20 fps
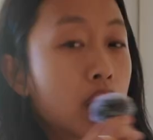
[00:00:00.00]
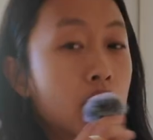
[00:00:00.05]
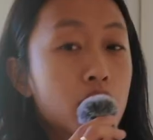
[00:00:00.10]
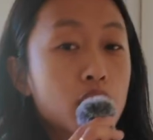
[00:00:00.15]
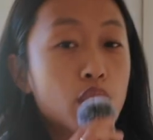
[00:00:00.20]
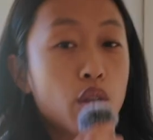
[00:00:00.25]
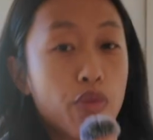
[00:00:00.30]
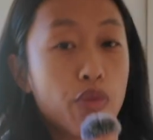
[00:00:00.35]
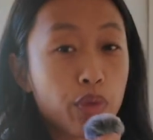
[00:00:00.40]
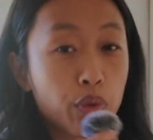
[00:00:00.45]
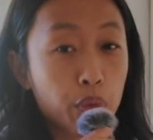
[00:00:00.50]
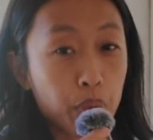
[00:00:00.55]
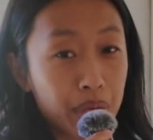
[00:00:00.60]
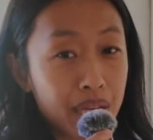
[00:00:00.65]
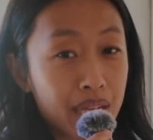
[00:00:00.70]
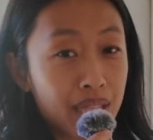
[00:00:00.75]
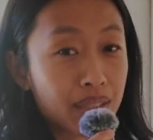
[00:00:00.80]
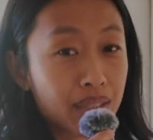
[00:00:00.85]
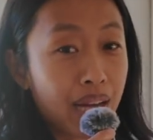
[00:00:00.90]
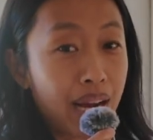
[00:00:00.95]
So for
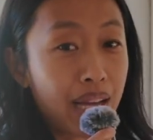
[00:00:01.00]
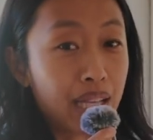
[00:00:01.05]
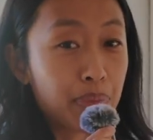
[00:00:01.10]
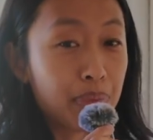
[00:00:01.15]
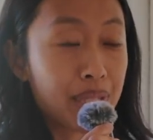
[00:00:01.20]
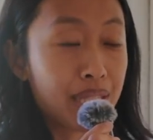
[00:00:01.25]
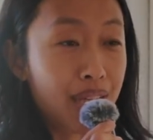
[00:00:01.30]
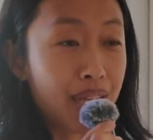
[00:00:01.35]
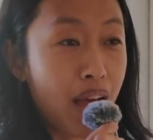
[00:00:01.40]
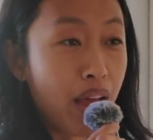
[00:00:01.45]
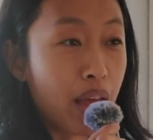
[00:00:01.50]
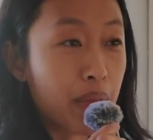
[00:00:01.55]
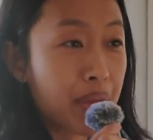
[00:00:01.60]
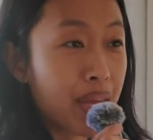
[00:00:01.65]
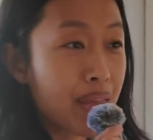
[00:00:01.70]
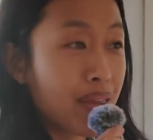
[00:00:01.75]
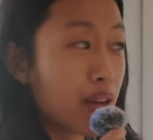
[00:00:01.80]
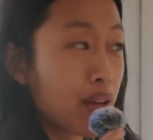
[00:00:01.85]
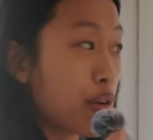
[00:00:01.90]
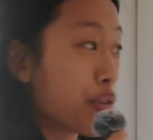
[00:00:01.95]
weeks, Kyle's been telling
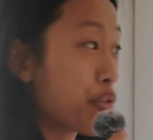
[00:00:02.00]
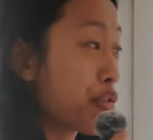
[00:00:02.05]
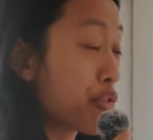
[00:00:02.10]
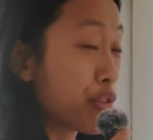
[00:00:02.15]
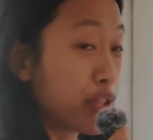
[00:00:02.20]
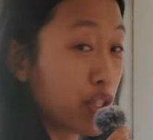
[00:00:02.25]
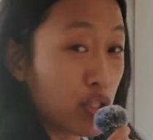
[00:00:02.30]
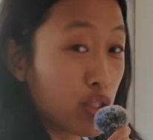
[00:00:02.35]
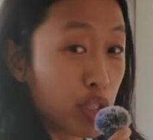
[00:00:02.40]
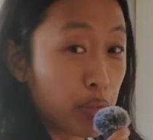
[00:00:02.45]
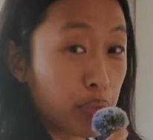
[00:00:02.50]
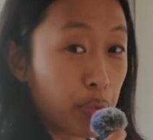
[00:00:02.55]
me that our fridge is